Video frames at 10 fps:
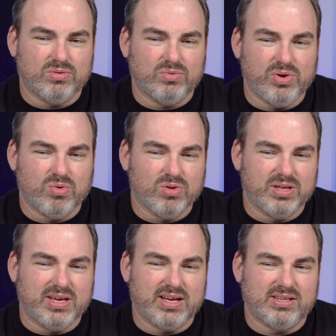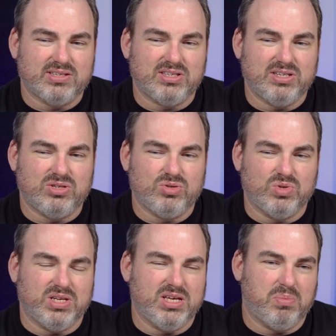We don't really get to see too
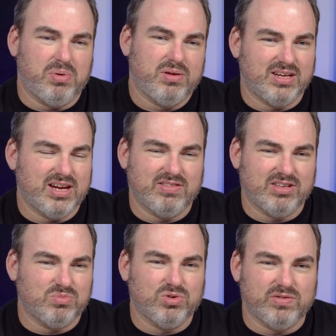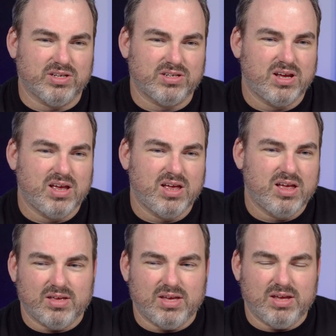deep in any of these movies.
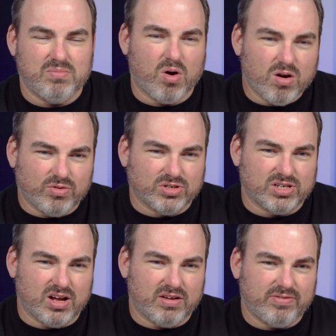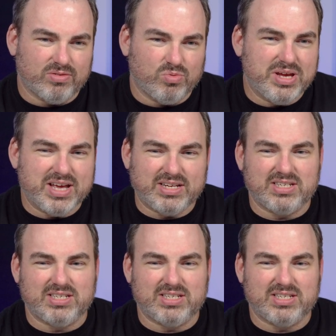In Marvel stuff, we get to